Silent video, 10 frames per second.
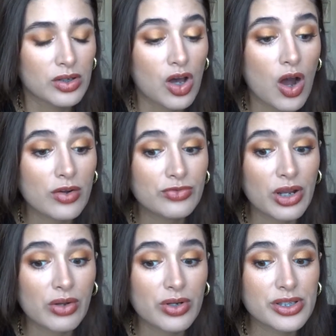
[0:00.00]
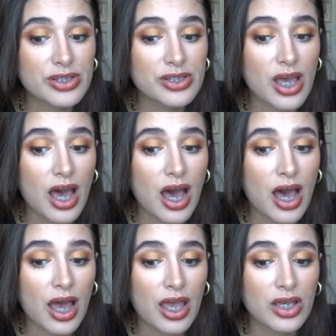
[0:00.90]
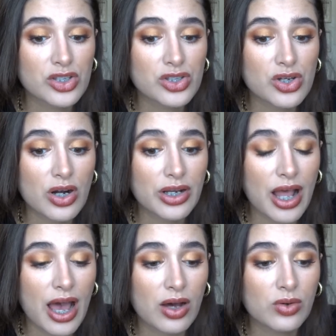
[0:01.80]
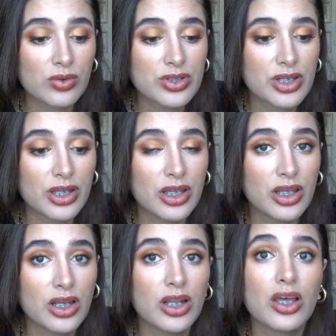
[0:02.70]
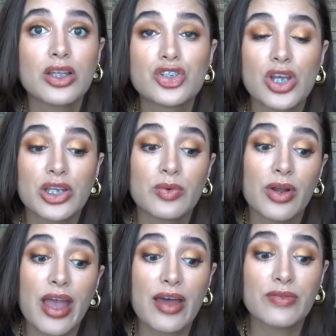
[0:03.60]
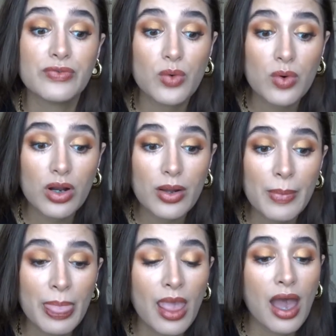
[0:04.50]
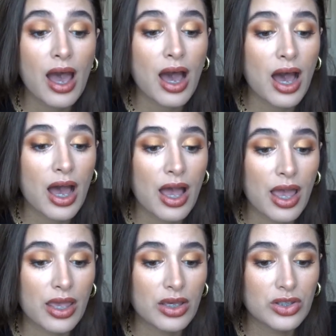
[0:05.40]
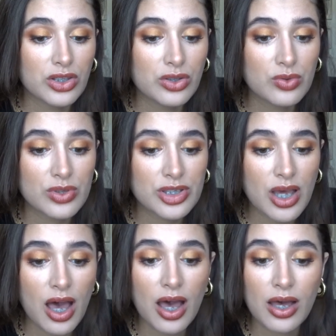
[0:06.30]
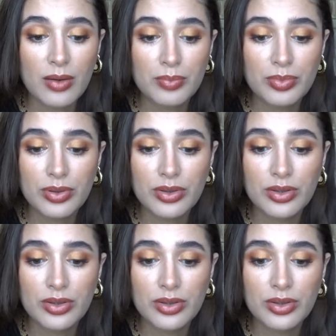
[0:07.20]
car fragrance, I started out in January at 4. I used up